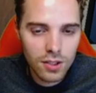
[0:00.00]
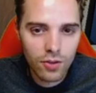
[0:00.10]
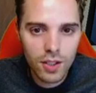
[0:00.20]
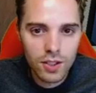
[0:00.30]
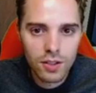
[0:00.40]

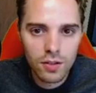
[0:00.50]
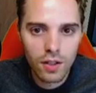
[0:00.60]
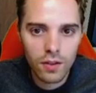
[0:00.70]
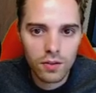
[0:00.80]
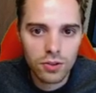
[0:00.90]
strange
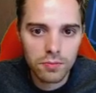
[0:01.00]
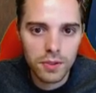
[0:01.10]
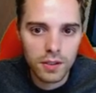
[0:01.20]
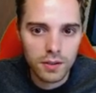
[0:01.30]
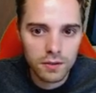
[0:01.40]
scenario to
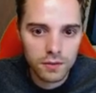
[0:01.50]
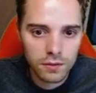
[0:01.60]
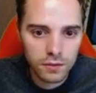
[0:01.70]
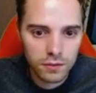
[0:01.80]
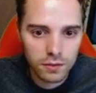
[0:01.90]
be in.
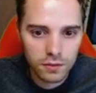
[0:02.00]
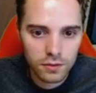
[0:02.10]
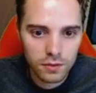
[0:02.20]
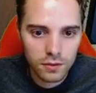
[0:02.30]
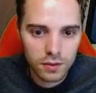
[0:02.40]

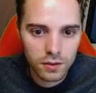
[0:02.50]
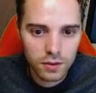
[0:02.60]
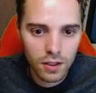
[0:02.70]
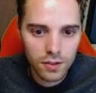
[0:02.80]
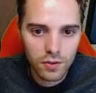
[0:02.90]

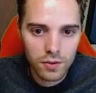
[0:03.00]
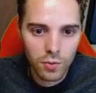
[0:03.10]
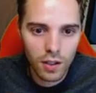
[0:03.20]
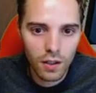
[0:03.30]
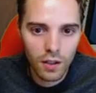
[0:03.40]
Saucer as
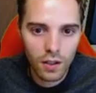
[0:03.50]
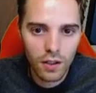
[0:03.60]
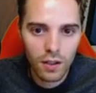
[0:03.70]
well.